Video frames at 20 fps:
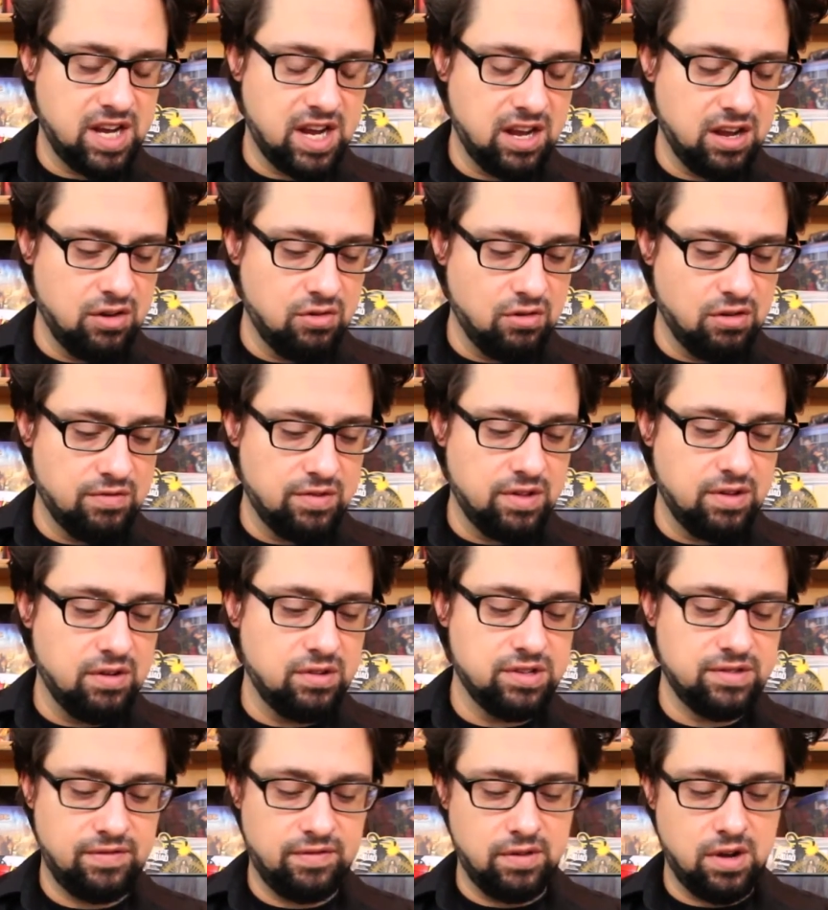I can go over
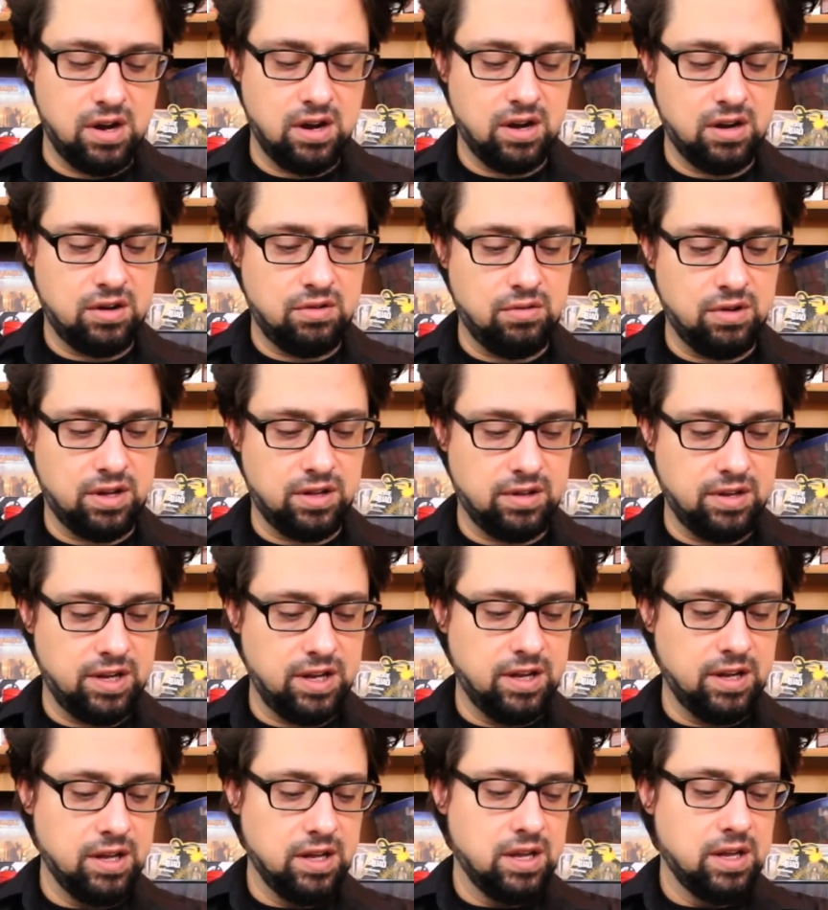those quickly.